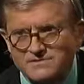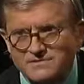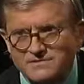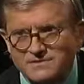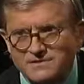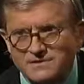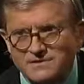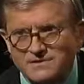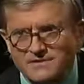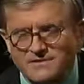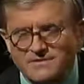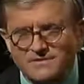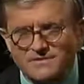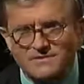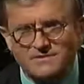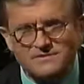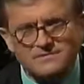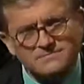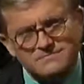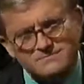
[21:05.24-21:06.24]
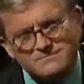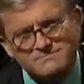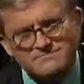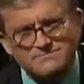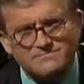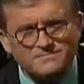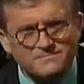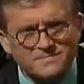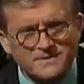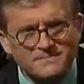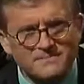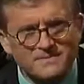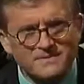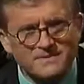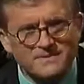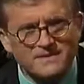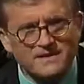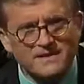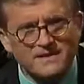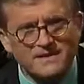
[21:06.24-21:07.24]
a little, or people
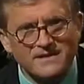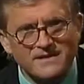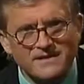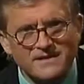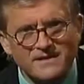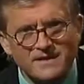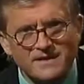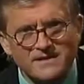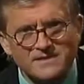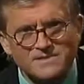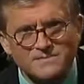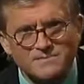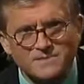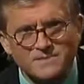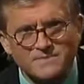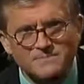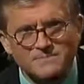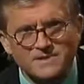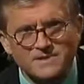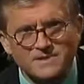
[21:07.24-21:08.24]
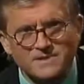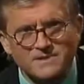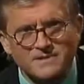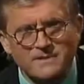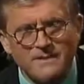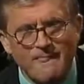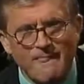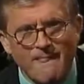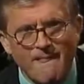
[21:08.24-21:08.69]
think it has, but I mean,